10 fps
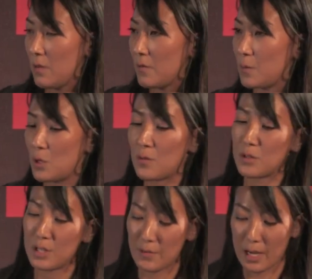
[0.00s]
from the
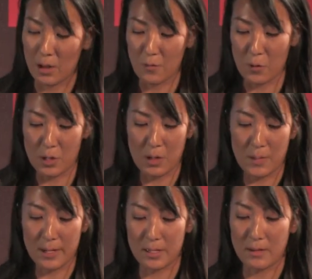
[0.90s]
University of California
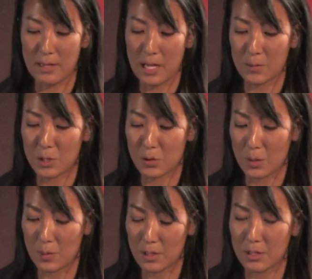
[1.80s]
because of the names
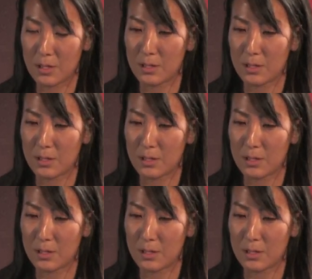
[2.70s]
attributed to the